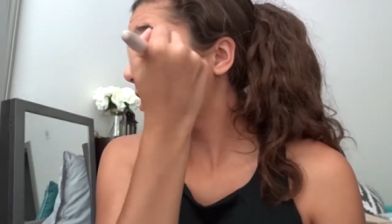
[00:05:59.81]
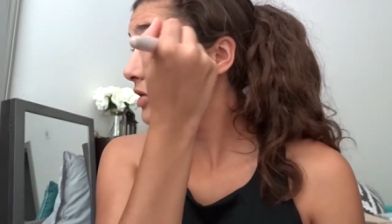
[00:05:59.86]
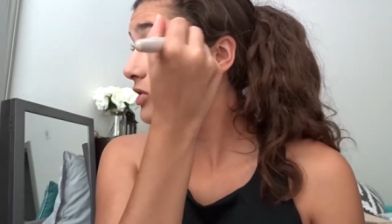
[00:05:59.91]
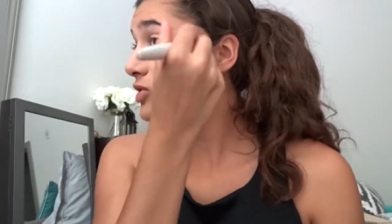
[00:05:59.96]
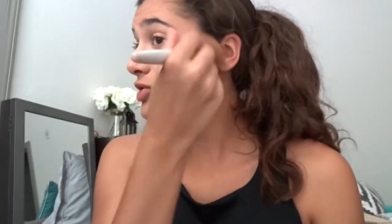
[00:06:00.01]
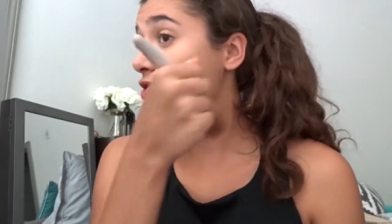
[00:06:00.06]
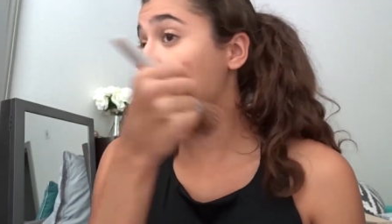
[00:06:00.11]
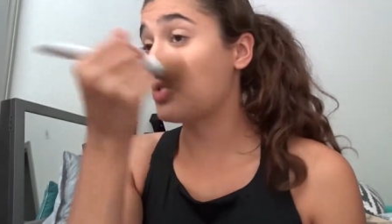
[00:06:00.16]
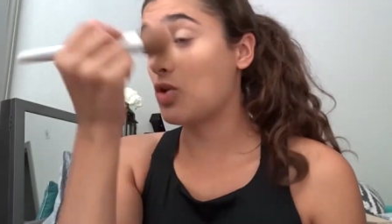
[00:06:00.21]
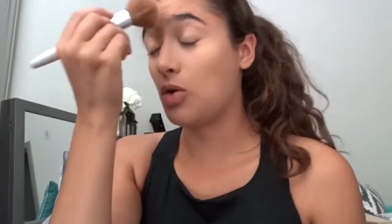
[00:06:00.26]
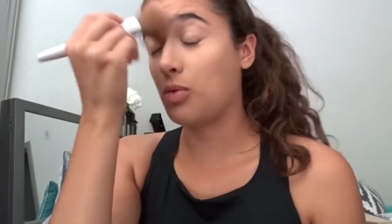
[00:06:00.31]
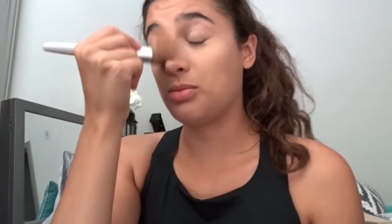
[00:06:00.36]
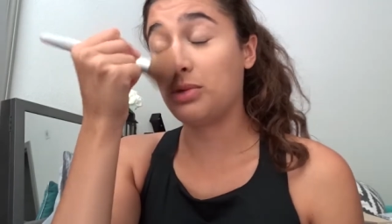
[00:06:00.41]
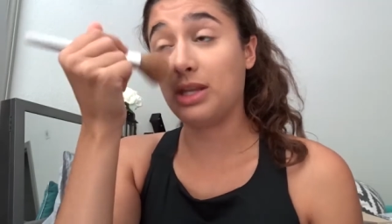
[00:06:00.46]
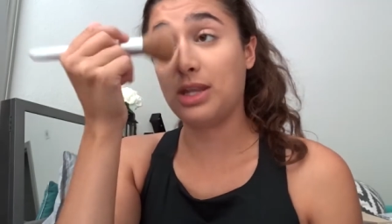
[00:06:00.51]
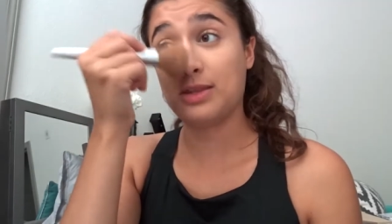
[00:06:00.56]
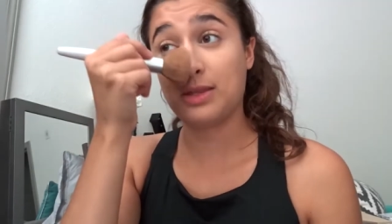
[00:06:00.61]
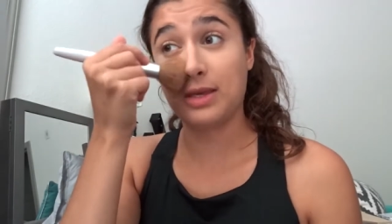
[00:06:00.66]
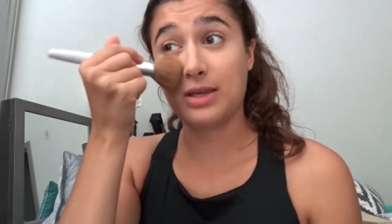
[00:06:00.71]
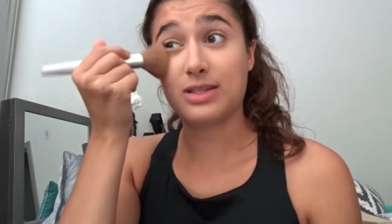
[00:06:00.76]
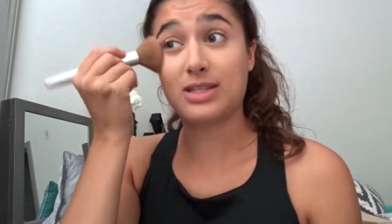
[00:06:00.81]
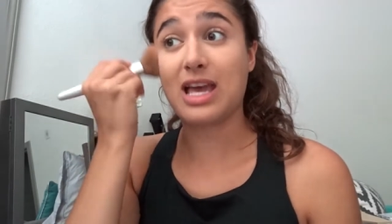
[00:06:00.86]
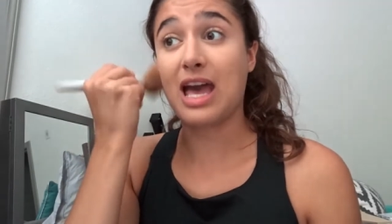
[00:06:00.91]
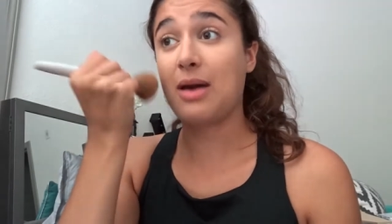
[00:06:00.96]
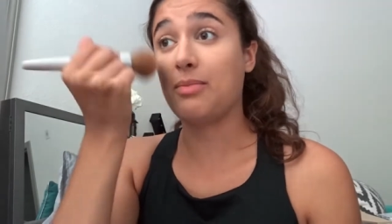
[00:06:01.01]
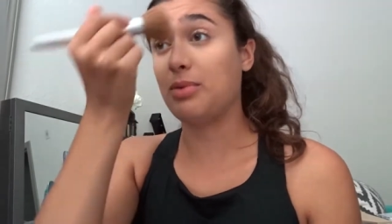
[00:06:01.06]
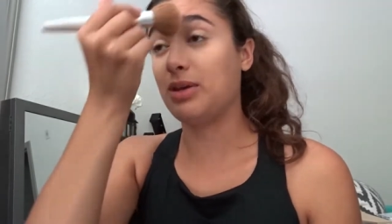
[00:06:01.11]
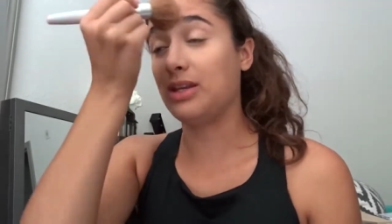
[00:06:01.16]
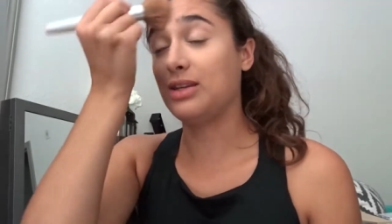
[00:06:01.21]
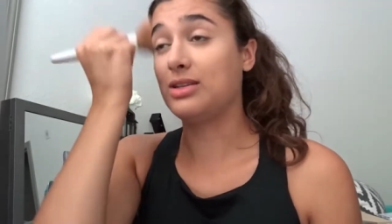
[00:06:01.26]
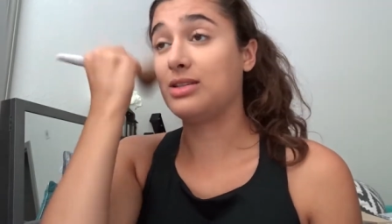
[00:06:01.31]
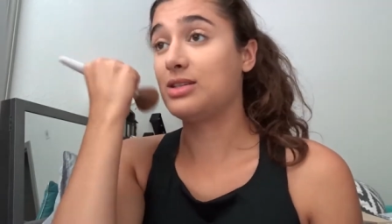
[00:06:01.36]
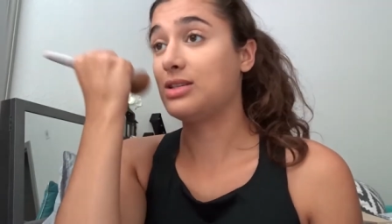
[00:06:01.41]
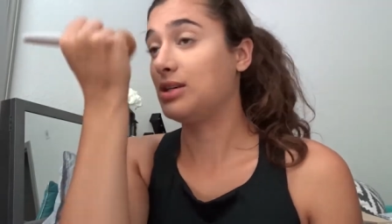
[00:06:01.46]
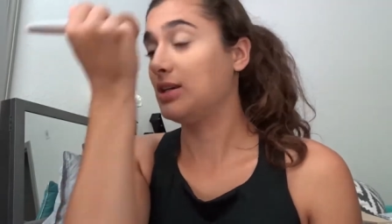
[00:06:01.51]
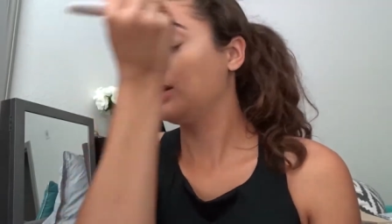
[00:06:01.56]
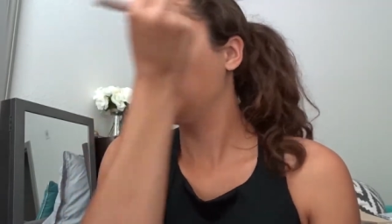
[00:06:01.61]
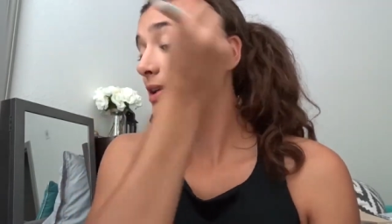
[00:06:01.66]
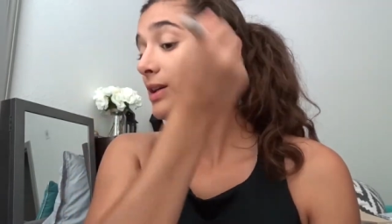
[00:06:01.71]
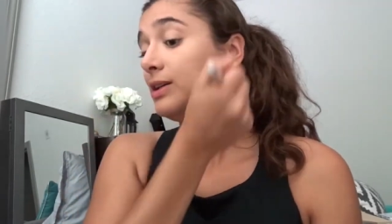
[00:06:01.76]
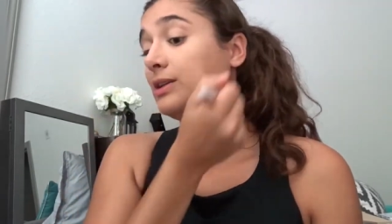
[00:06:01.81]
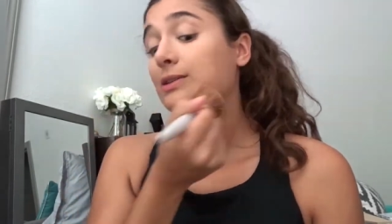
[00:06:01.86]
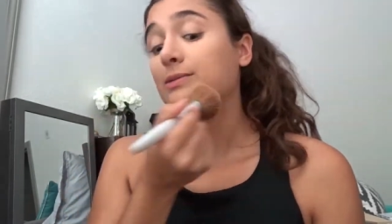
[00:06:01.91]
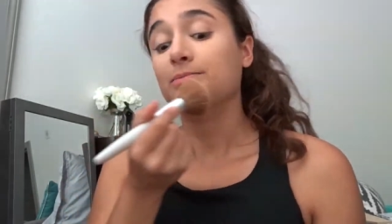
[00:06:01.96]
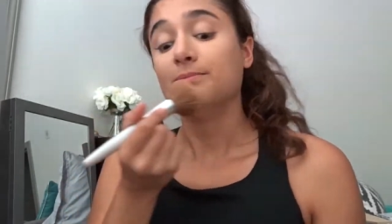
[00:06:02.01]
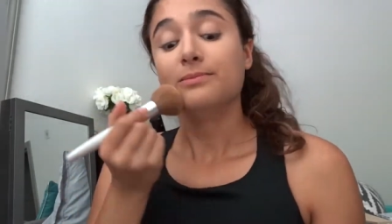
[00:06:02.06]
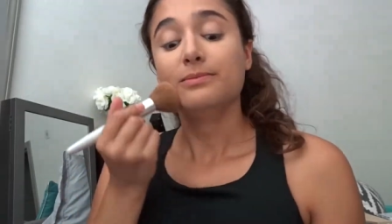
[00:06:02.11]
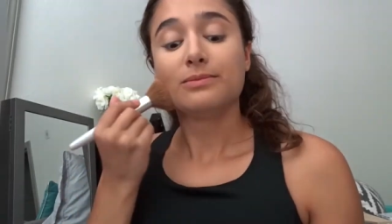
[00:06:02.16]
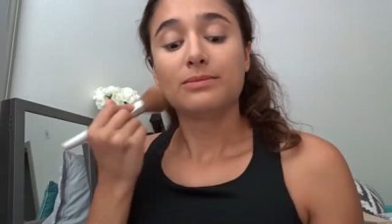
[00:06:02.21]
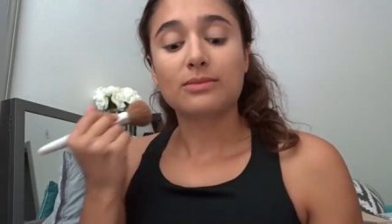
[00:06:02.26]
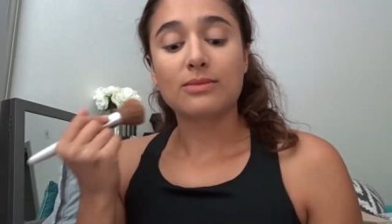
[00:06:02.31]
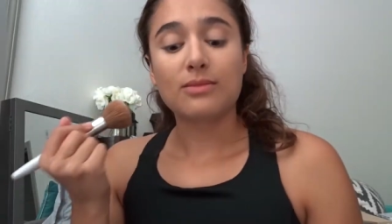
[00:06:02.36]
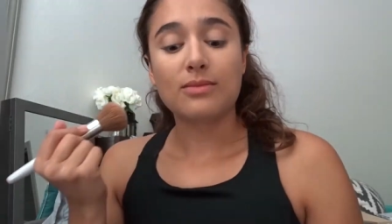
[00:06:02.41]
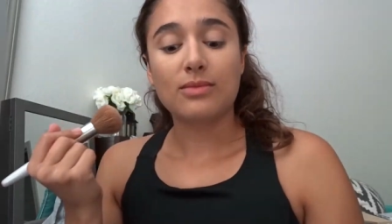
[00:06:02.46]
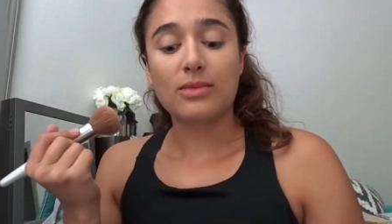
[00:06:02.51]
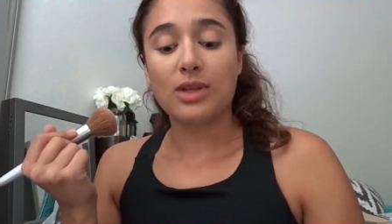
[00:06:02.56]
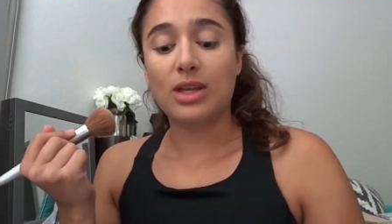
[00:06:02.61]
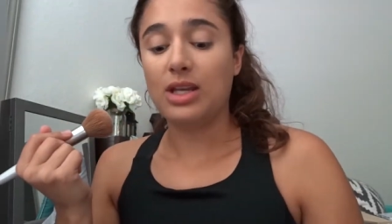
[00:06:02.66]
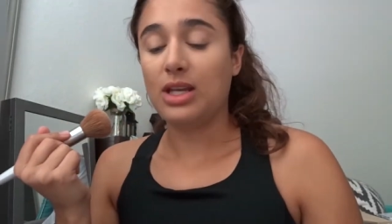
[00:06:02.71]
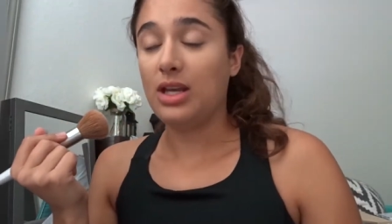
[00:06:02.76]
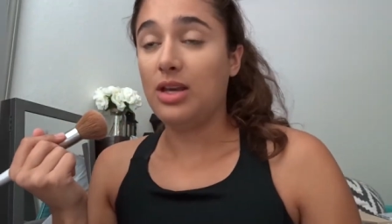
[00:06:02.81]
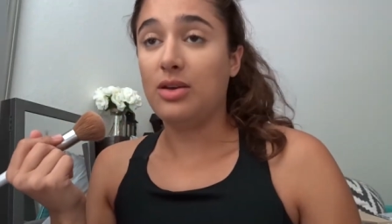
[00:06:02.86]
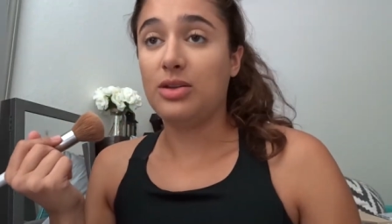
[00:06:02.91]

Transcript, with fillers: So many things happened. And